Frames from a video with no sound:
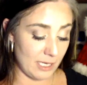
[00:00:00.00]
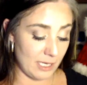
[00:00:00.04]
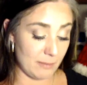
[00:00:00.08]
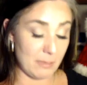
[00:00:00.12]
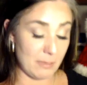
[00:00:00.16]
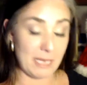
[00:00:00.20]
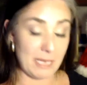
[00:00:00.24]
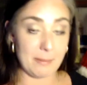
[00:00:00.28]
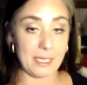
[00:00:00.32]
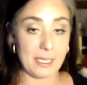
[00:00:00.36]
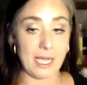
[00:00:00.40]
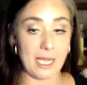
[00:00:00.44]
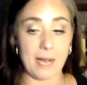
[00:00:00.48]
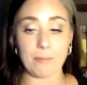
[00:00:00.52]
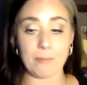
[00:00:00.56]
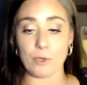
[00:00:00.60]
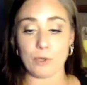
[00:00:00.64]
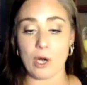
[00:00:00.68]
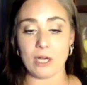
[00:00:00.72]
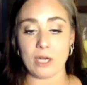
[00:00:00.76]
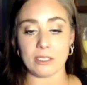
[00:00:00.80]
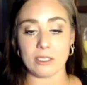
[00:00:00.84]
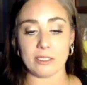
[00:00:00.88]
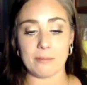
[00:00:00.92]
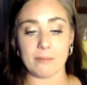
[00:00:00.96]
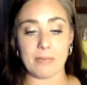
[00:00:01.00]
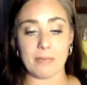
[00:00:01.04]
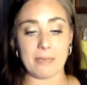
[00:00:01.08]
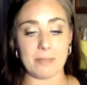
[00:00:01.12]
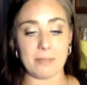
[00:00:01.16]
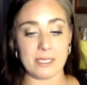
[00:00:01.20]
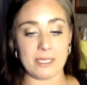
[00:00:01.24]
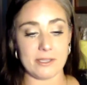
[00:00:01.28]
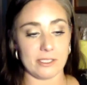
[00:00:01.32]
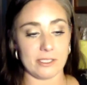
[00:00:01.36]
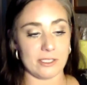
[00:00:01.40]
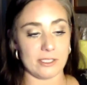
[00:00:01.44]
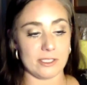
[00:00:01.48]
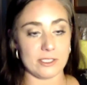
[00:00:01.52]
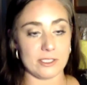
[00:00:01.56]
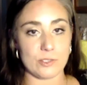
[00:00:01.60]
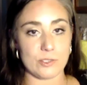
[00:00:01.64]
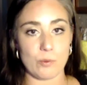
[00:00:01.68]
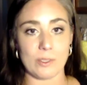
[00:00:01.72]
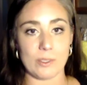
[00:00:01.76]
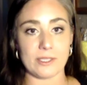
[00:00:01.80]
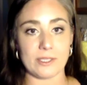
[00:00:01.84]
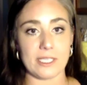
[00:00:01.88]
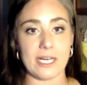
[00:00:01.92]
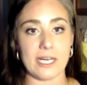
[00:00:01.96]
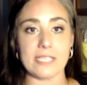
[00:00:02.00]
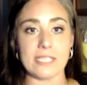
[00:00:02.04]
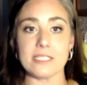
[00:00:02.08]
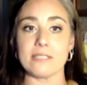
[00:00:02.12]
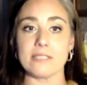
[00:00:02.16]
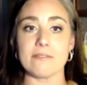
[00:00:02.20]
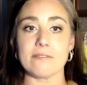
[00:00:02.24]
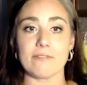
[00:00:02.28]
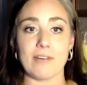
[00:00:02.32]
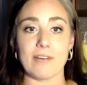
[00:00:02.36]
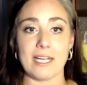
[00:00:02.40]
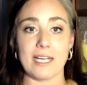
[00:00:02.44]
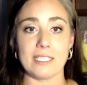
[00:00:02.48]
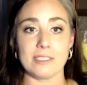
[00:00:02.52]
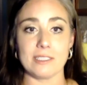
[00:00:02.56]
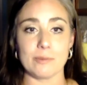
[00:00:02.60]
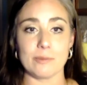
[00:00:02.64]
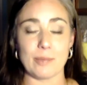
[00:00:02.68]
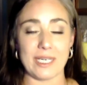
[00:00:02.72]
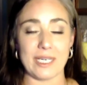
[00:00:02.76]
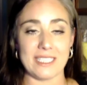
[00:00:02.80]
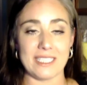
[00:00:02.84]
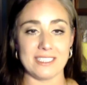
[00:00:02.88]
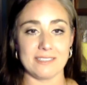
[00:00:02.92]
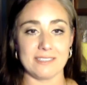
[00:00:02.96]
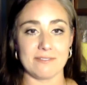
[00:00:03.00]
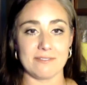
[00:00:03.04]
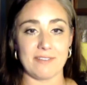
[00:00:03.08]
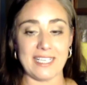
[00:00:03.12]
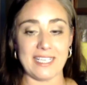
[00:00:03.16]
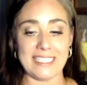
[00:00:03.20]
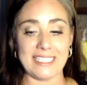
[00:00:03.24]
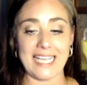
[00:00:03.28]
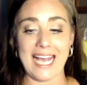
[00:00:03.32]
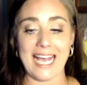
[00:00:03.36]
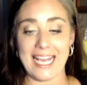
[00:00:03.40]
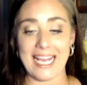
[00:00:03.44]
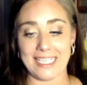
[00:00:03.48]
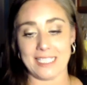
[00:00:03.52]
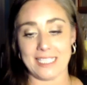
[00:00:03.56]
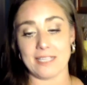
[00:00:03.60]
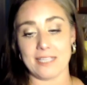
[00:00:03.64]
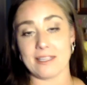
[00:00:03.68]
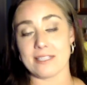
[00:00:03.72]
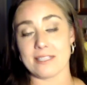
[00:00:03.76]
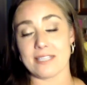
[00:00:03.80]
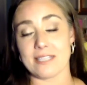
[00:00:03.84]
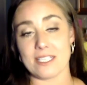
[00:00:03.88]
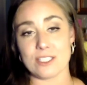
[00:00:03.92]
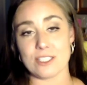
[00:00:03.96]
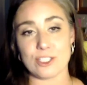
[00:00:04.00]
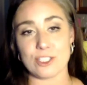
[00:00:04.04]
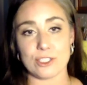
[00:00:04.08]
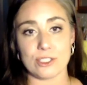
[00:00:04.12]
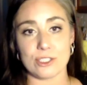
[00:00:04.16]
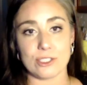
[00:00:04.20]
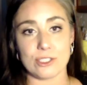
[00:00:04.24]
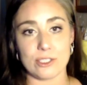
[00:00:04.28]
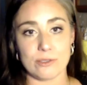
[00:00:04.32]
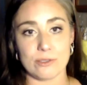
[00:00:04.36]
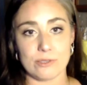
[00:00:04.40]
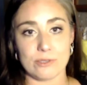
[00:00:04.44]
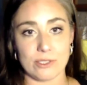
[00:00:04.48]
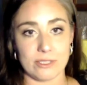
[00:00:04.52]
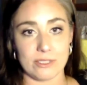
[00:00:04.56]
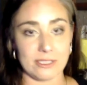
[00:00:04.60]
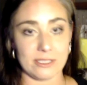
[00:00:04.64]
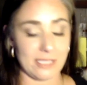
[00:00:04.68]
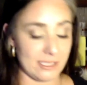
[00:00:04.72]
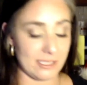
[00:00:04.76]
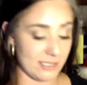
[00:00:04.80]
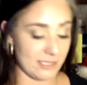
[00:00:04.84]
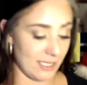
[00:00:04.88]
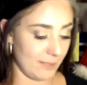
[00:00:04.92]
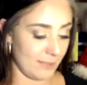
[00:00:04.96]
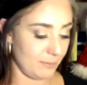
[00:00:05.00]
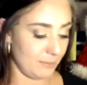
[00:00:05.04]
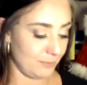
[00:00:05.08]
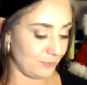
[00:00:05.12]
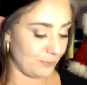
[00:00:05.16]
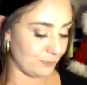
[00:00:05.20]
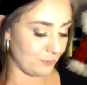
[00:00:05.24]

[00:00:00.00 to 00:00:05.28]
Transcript: maybe I'm wrong. Maybe there's one that I didn't find, but I didn't find any that they stood to during that time.